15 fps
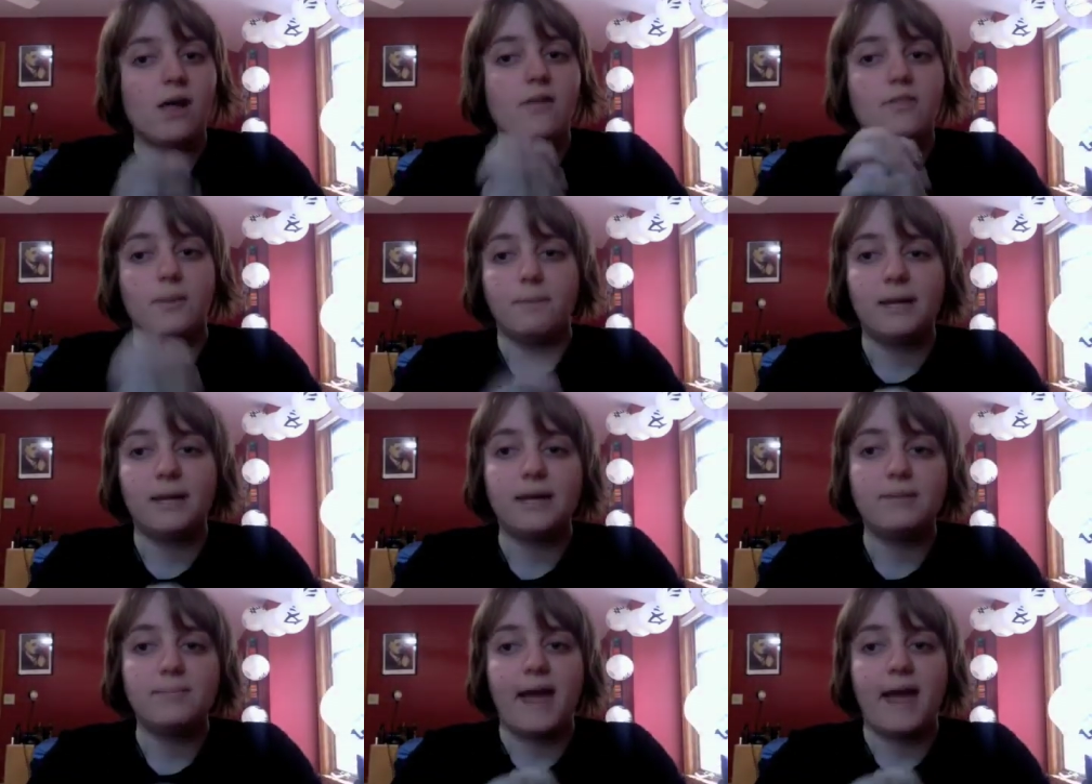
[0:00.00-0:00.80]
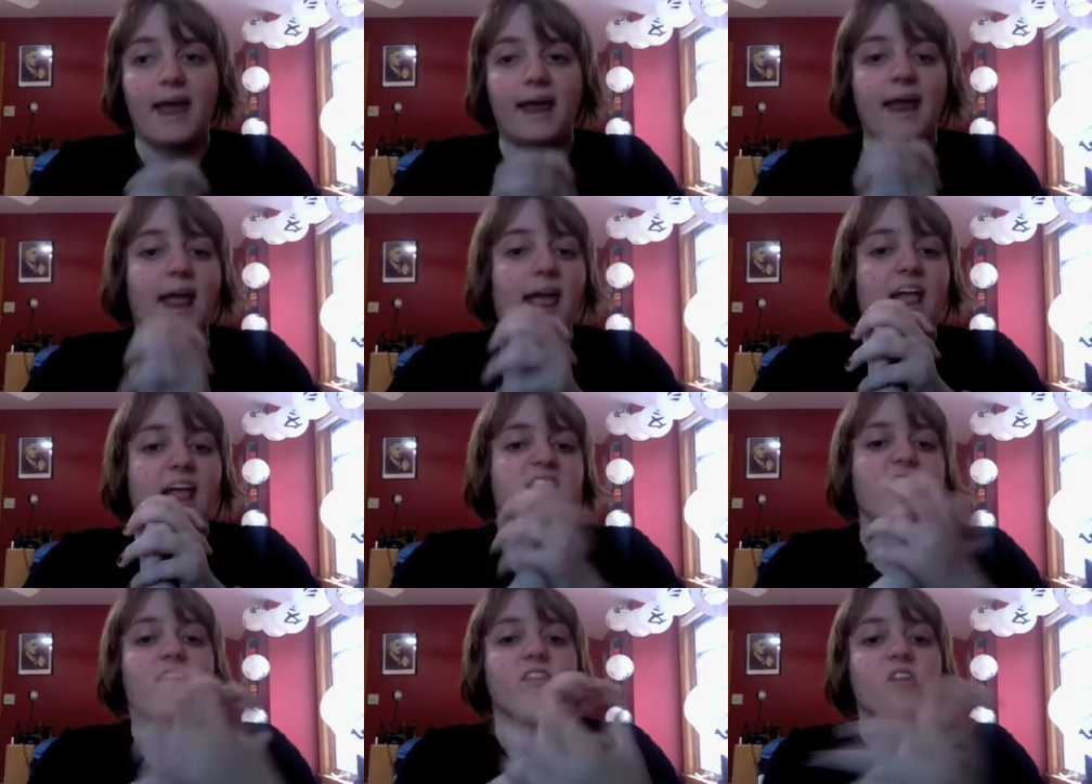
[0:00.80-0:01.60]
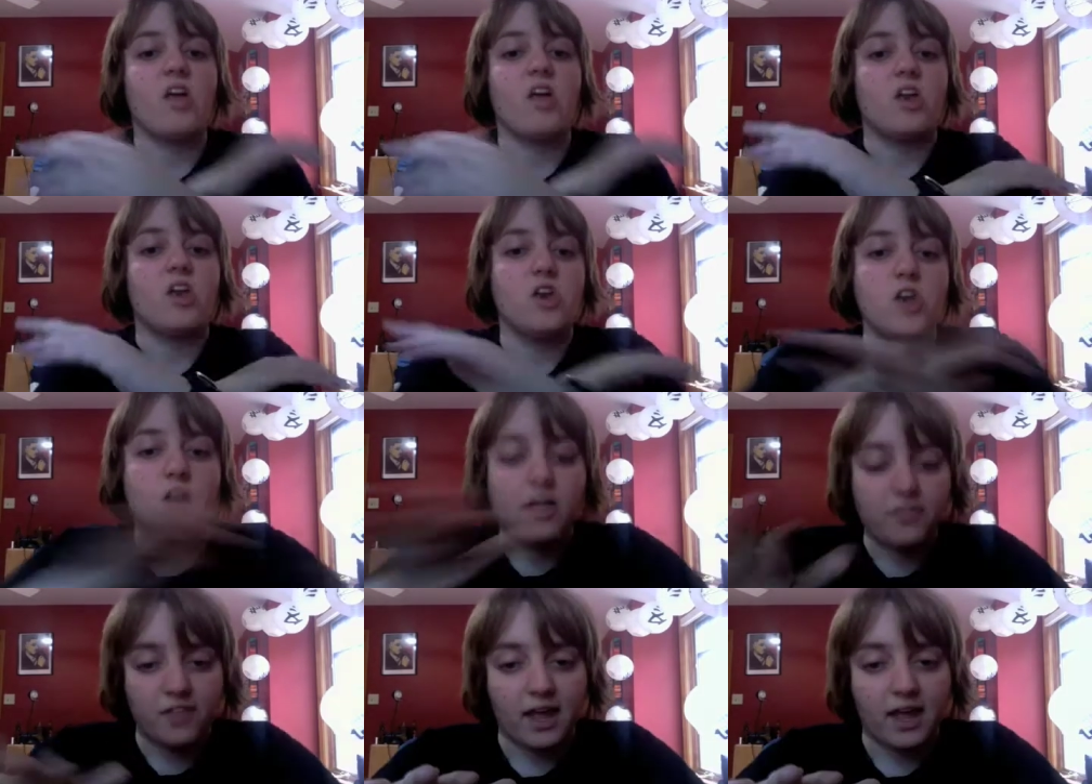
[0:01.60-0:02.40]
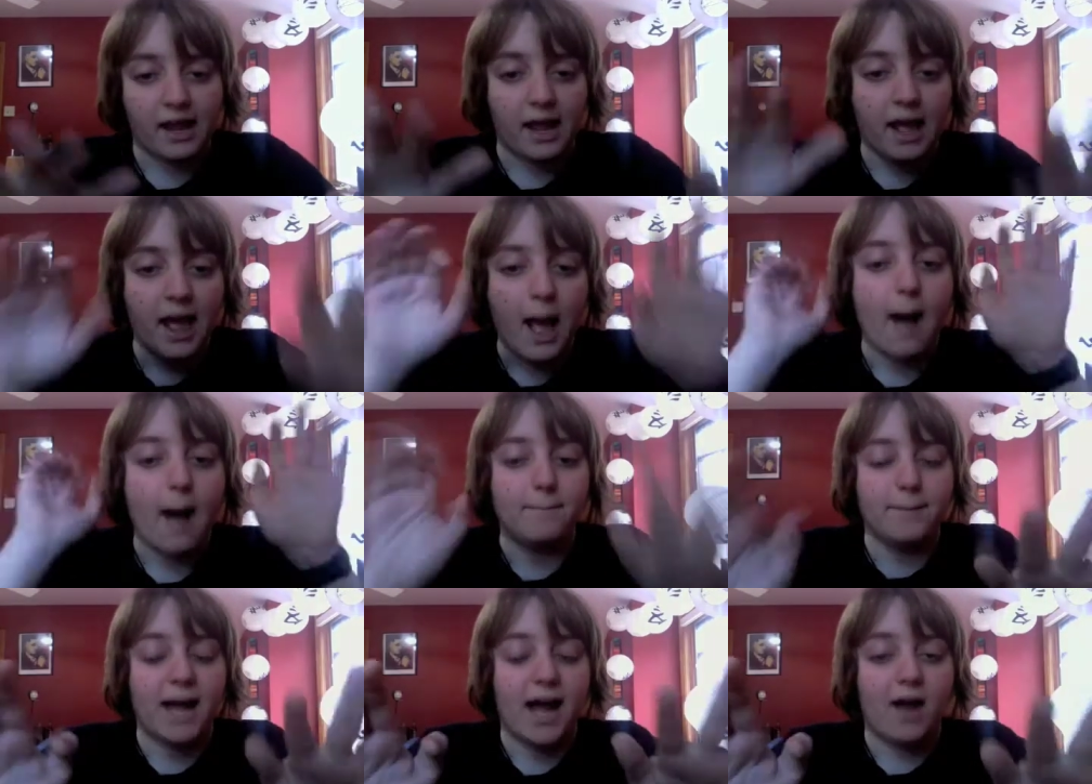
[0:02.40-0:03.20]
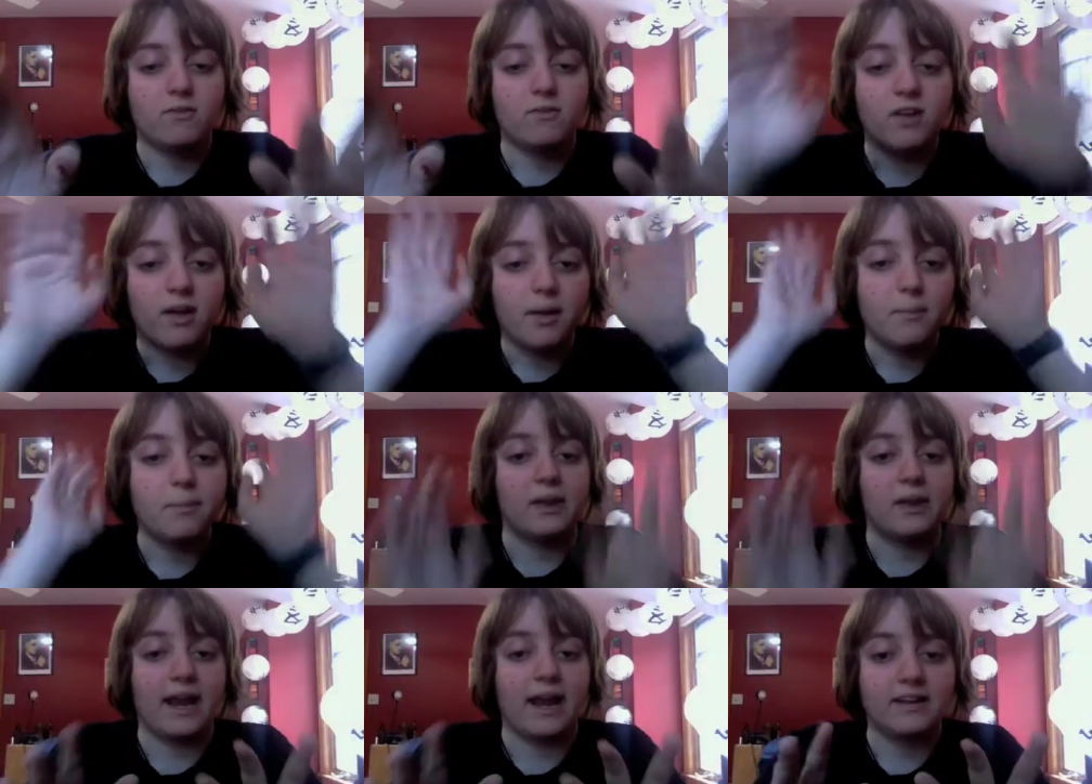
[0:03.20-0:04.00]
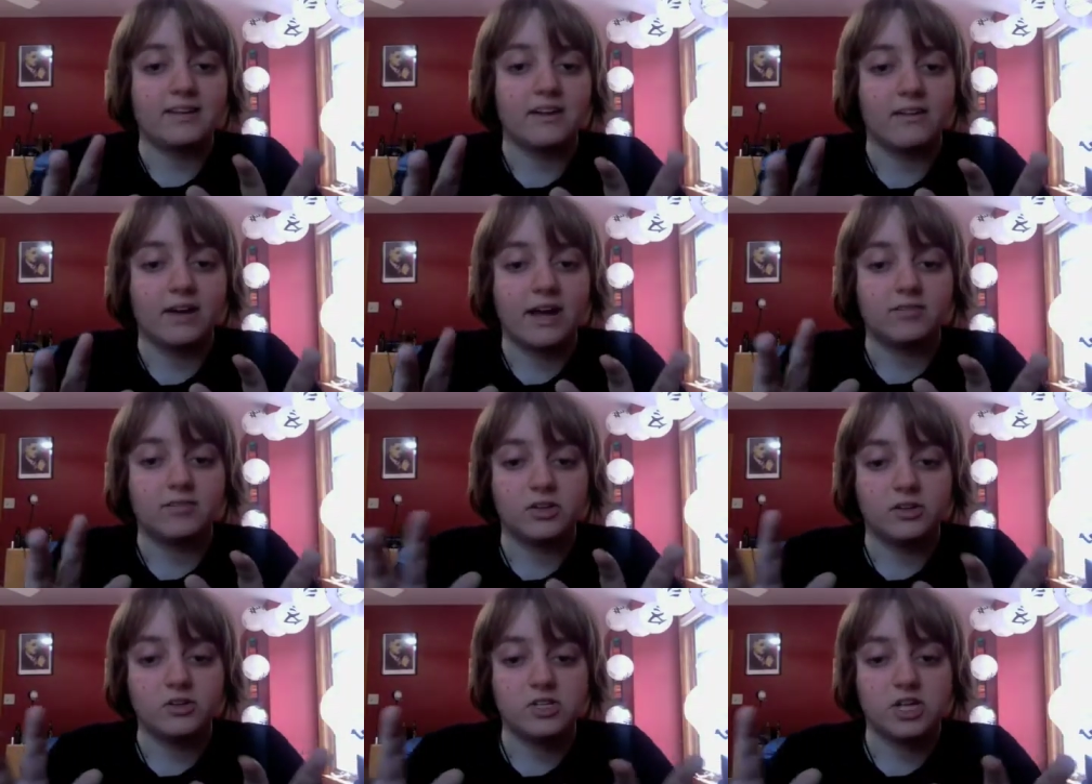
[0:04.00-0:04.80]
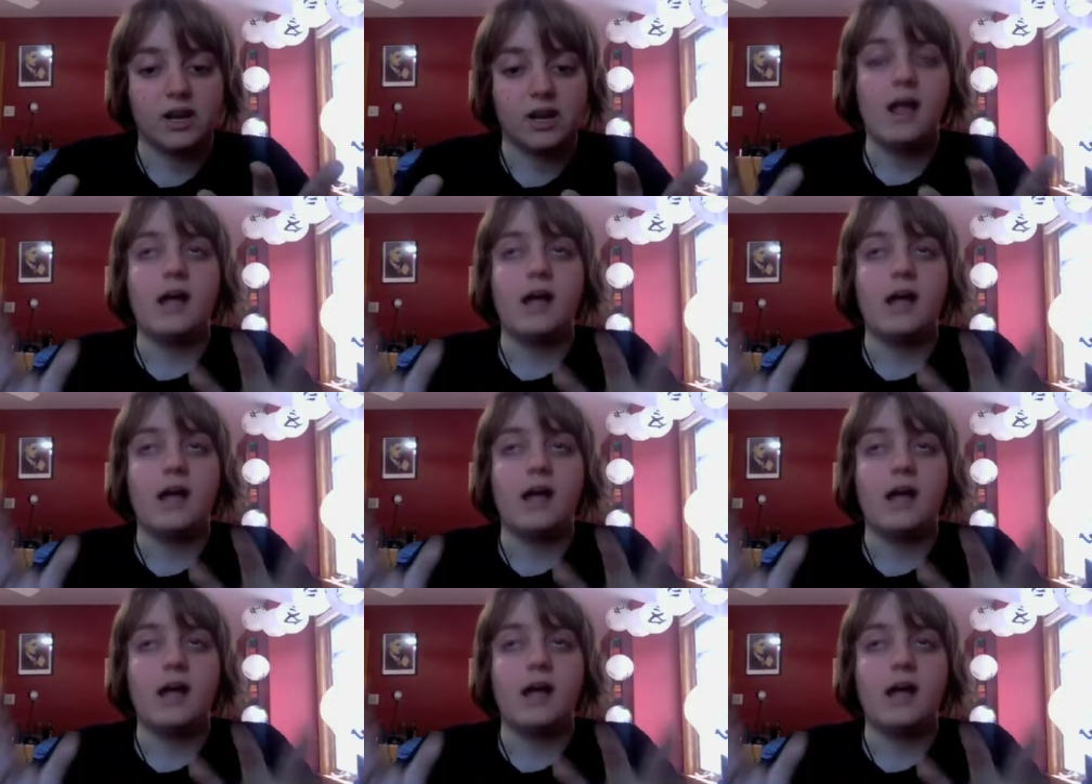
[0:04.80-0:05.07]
The Big Bang says nothing about planetary evolution.